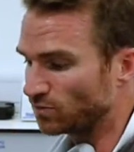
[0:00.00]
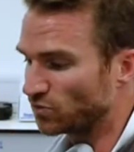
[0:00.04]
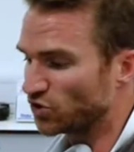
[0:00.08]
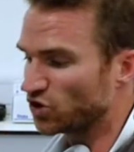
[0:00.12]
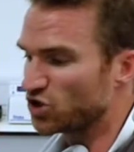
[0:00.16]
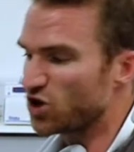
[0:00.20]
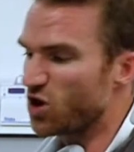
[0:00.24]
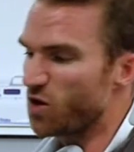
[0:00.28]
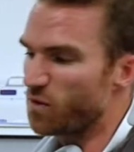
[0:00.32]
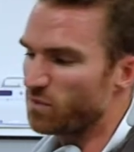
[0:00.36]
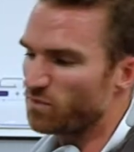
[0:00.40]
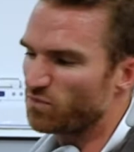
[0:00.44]

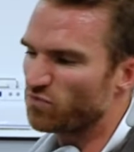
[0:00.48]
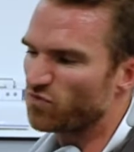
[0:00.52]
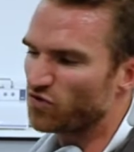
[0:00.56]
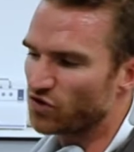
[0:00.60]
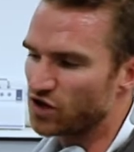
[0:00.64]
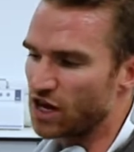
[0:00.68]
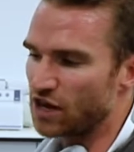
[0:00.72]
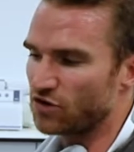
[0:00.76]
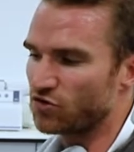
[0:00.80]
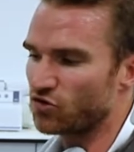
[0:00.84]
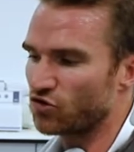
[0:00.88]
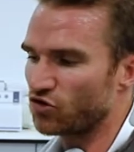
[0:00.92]
So
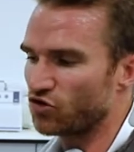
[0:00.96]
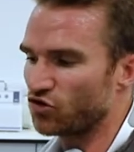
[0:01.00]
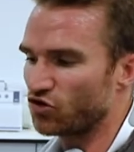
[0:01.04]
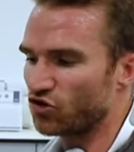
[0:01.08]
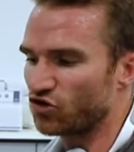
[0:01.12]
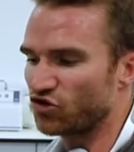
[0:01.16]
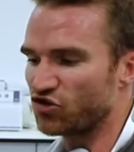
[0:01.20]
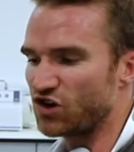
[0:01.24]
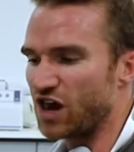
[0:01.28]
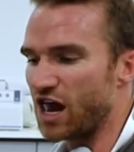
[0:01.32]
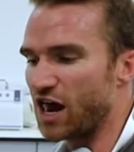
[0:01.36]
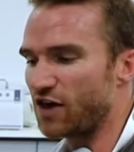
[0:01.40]
yeah, just
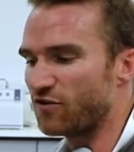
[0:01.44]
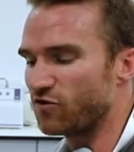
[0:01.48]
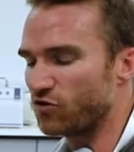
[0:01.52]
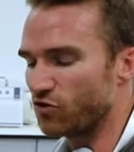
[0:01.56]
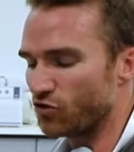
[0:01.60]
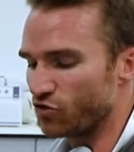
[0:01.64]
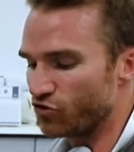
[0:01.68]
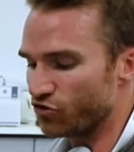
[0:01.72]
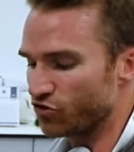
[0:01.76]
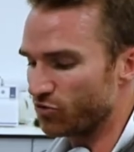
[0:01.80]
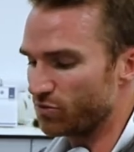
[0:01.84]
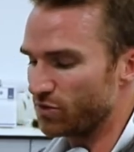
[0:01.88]
shy
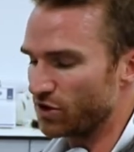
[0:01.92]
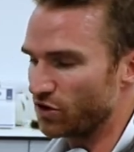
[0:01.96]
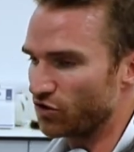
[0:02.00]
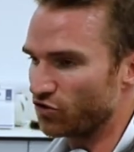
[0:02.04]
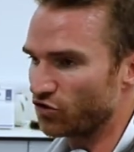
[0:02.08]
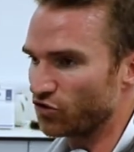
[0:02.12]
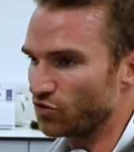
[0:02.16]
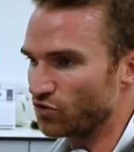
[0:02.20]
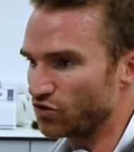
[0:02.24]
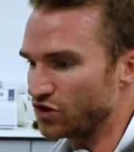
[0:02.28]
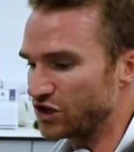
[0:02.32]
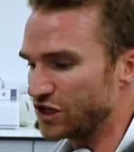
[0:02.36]
400
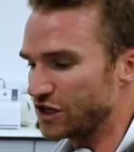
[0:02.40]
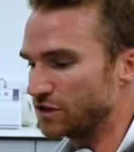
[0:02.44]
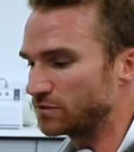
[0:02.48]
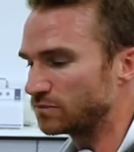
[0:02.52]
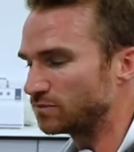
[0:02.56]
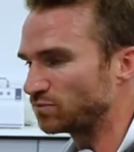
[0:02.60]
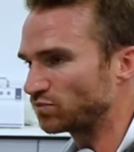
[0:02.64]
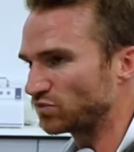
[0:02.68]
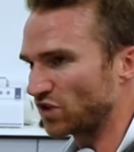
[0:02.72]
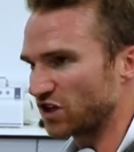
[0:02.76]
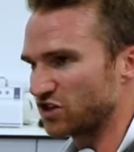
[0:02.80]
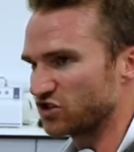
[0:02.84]
mils you'd need.
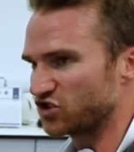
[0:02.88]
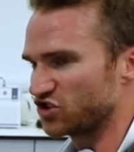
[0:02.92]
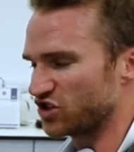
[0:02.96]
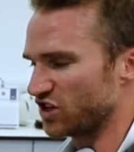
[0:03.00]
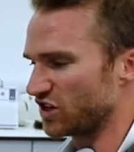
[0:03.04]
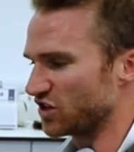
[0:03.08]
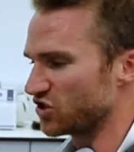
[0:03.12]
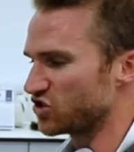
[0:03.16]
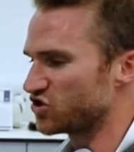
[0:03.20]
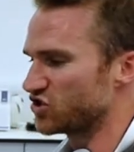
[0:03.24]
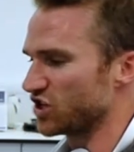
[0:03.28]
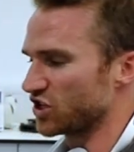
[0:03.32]
It's
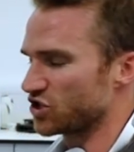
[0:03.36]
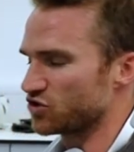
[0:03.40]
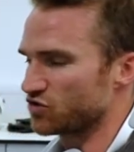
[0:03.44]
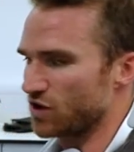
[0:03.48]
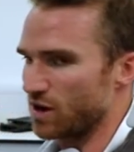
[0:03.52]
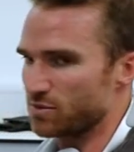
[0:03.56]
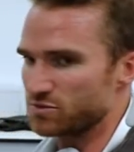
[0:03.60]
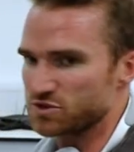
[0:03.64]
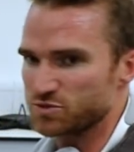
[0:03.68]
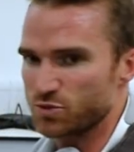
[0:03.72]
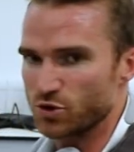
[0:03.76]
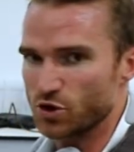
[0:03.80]
like 6
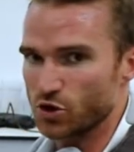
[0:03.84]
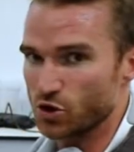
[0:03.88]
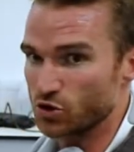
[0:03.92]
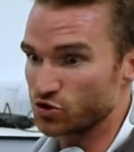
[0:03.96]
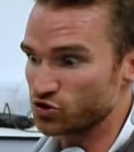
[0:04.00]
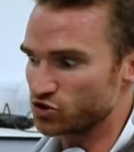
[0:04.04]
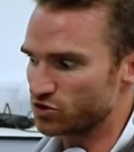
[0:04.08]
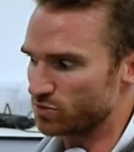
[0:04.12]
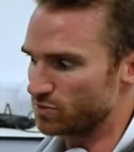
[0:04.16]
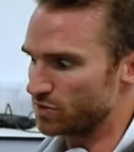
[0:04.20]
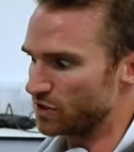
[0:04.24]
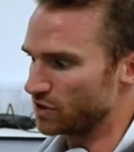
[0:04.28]
grams per
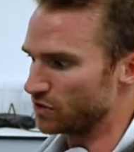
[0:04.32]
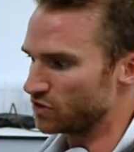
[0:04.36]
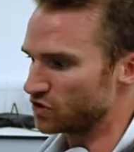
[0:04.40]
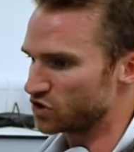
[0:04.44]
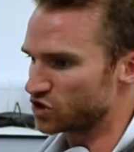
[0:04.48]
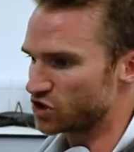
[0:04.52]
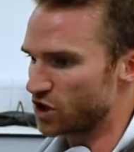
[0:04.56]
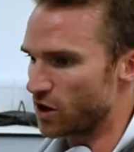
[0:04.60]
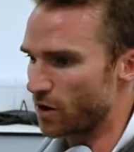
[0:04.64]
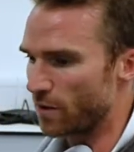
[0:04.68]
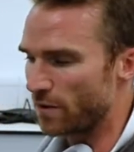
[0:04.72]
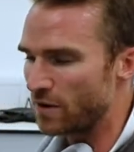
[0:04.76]
100 mils.
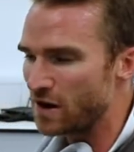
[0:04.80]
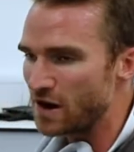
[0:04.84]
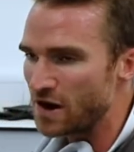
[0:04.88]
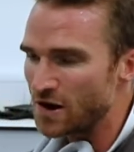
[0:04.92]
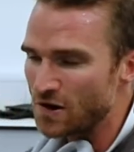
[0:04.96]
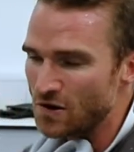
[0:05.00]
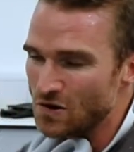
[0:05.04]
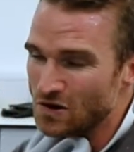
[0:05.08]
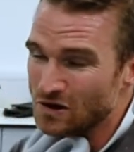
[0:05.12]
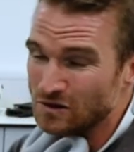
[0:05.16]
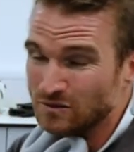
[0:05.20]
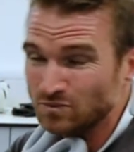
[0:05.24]
So
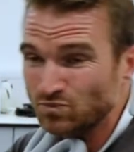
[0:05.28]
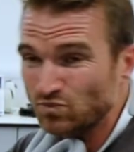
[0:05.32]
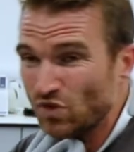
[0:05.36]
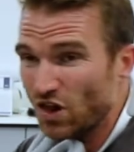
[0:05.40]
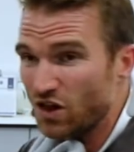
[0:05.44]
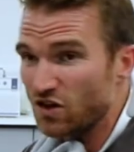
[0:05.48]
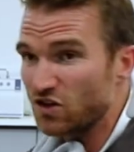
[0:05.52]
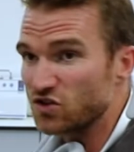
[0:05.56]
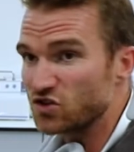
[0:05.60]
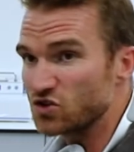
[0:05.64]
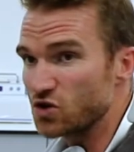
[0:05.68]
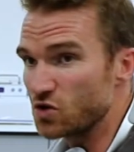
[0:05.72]

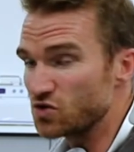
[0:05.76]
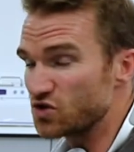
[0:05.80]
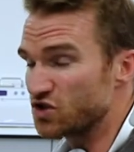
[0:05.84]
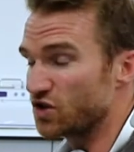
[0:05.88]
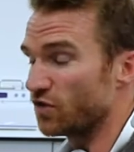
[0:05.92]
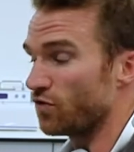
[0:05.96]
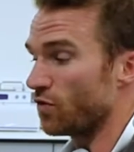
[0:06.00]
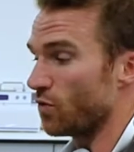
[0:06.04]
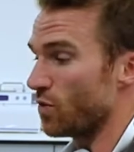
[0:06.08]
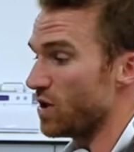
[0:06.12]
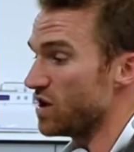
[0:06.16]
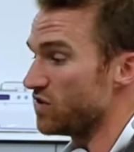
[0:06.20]
there's loads of
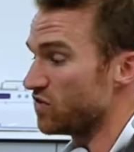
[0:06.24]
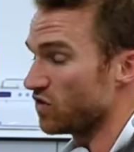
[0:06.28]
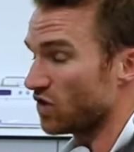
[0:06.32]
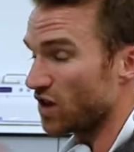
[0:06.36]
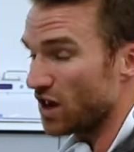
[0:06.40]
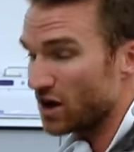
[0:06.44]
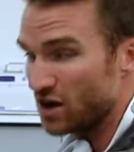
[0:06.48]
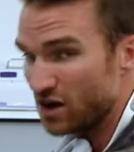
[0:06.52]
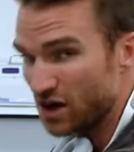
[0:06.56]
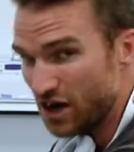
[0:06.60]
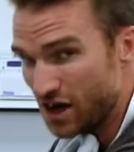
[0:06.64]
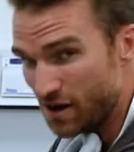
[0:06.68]
different ways of
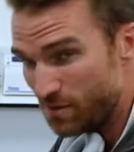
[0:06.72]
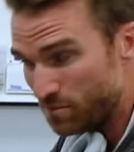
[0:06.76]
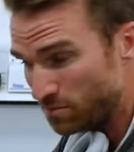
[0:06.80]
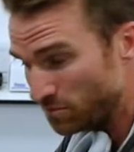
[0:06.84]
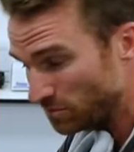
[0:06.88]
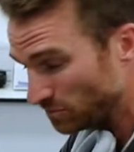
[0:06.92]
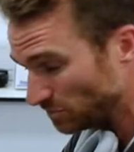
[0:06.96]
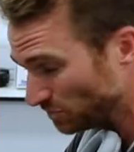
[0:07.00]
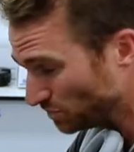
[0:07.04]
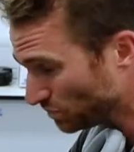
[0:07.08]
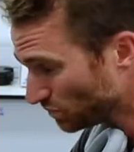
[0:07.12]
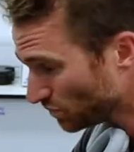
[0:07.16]
getting it
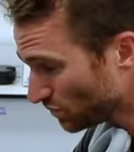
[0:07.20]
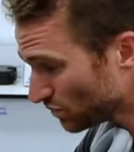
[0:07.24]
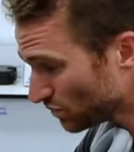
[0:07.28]
in.